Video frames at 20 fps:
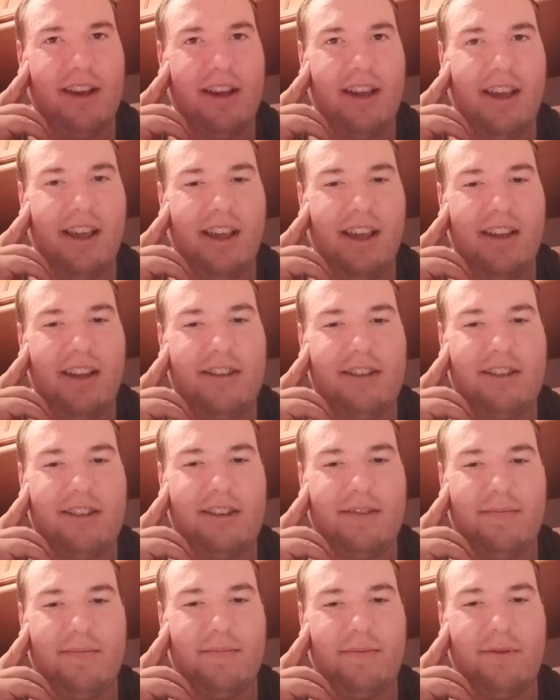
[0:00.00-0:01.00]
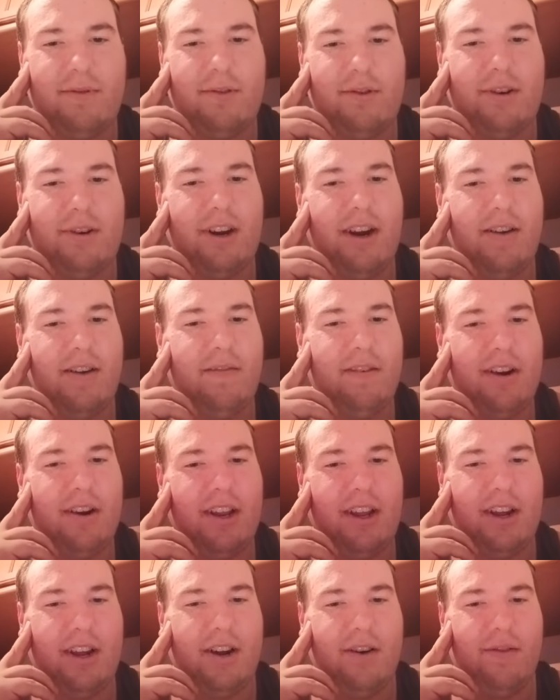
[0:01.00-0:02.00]
it's just a great
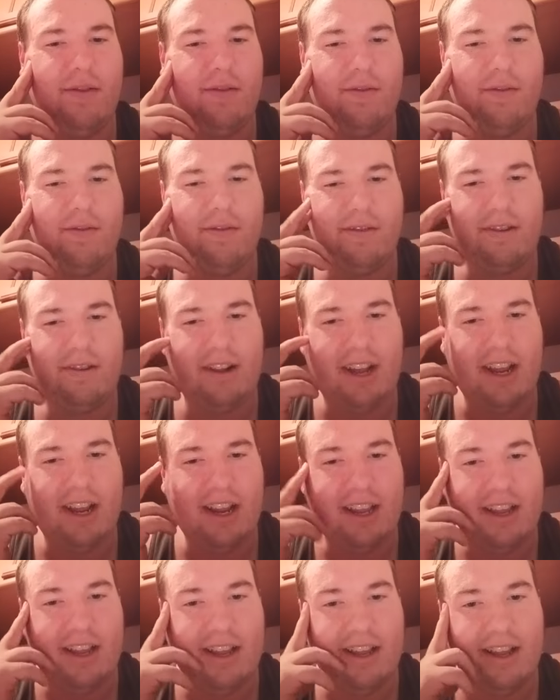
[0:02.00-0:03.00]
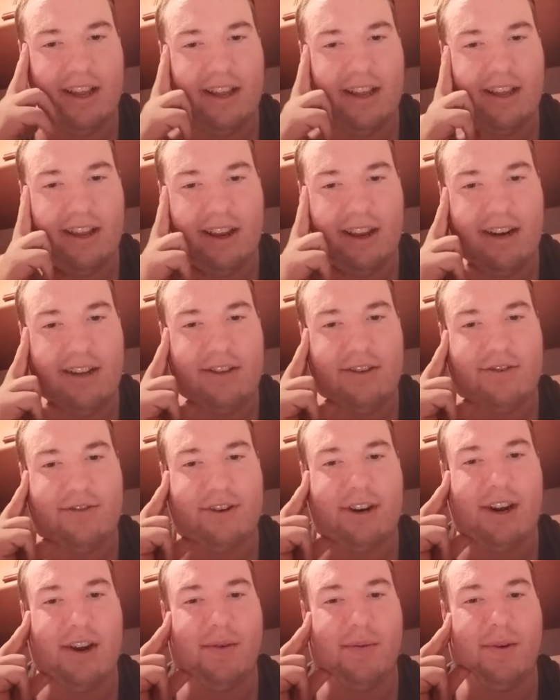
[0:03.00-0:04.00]
video. Like, he does
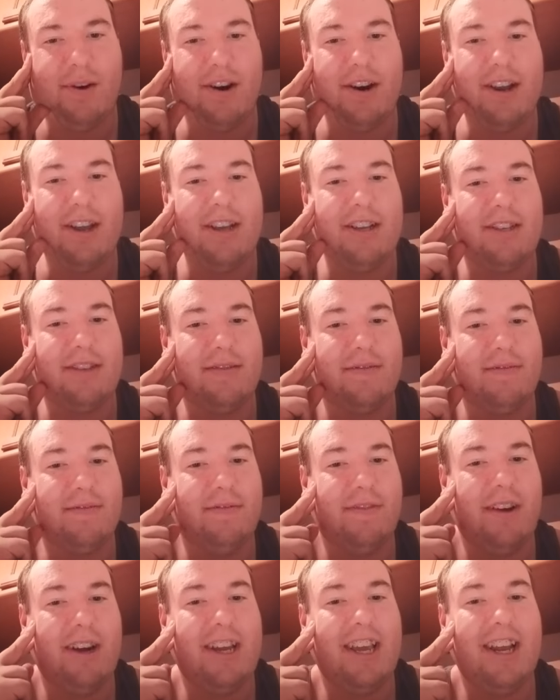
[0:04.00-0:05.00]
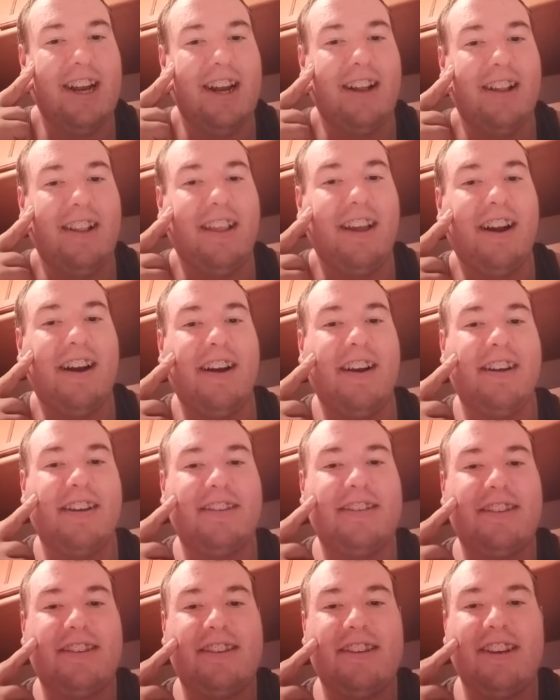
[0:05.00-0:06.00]
great work. He's fucking
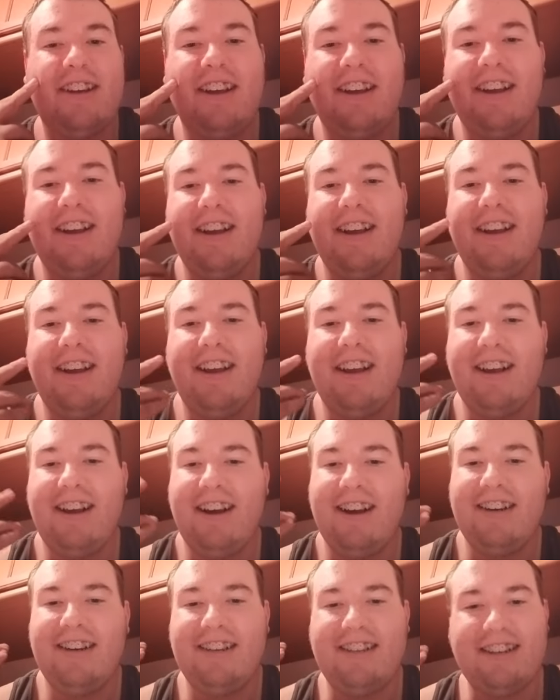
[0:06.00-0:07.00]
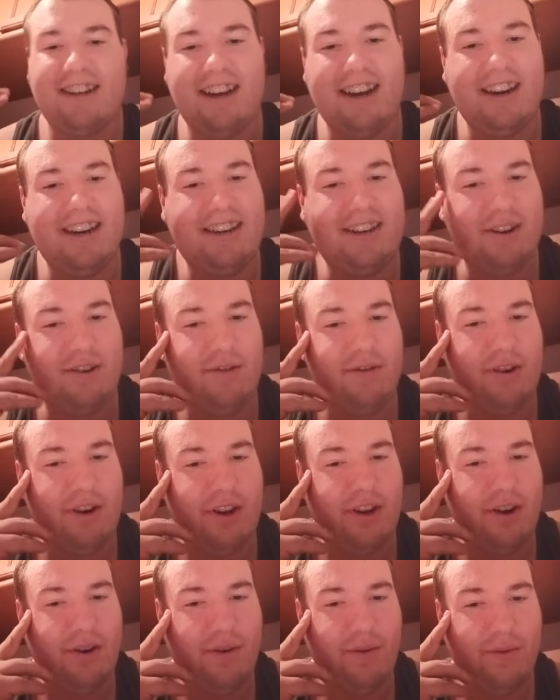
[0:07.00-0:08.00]
hilarious. I don't
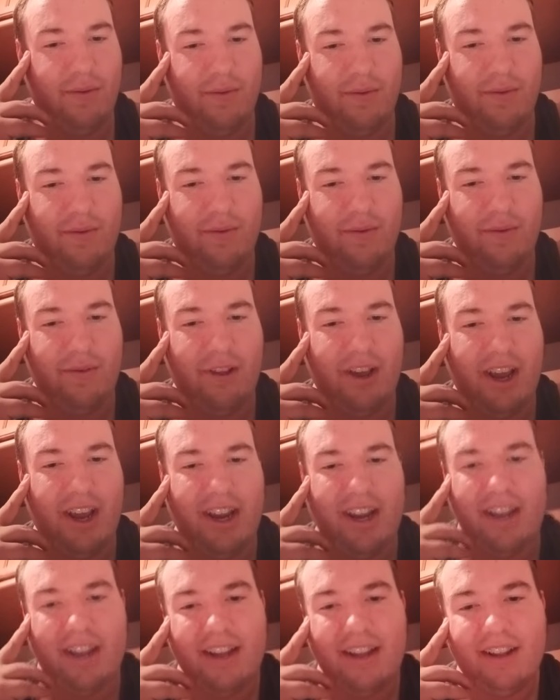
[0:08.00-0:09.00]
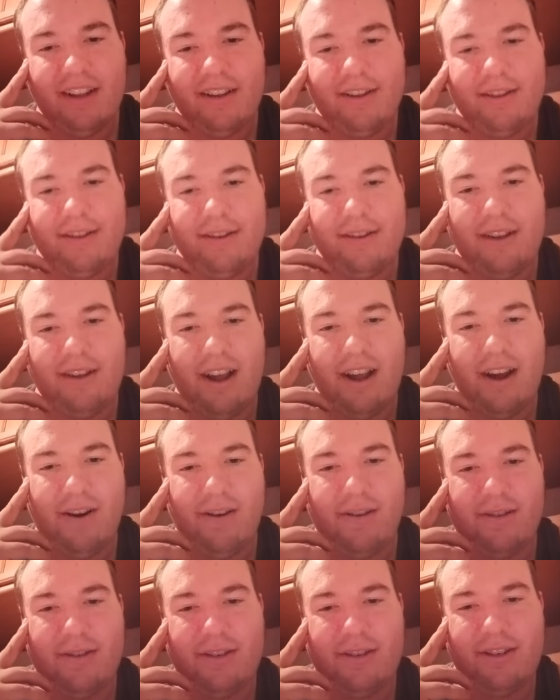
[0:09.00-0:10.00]
know, like, how
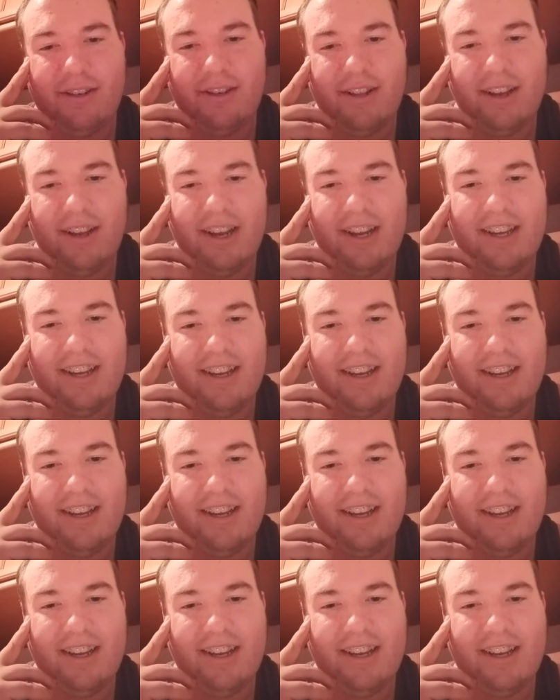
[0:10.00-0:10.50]
else to, like,